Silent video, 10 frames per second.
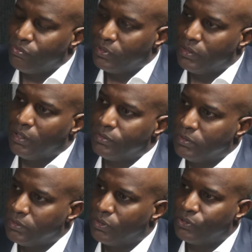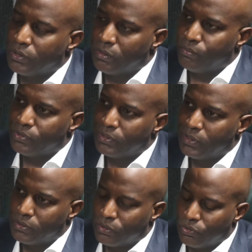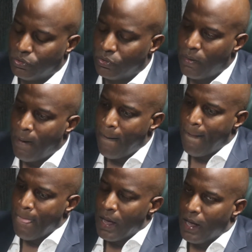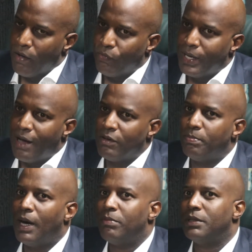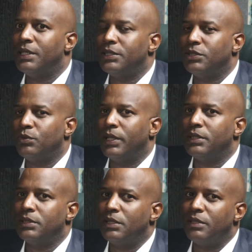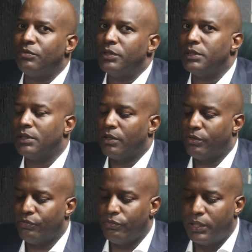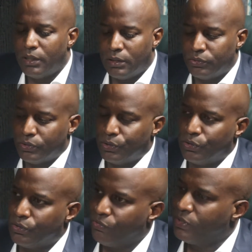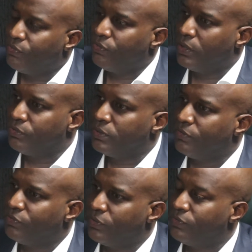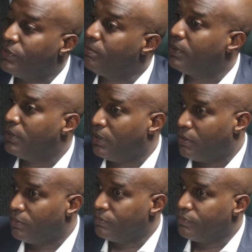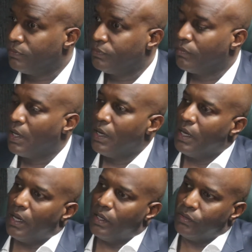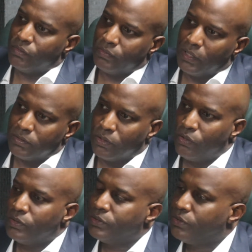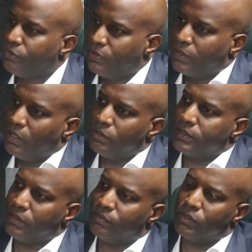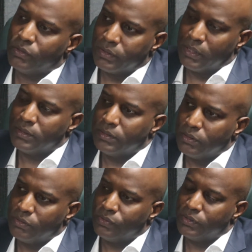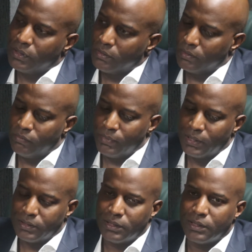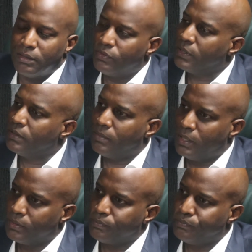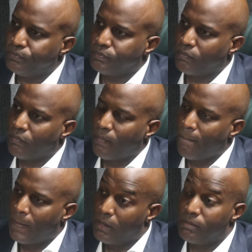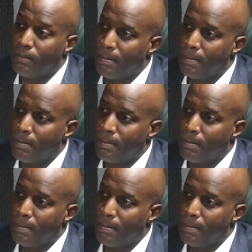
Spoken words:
3,000 surgical procedures. So if we have a population where the deliveries are 300 to 350 per year, and you've done close to 3,000 of those, then you've made a significant mark. Yeah.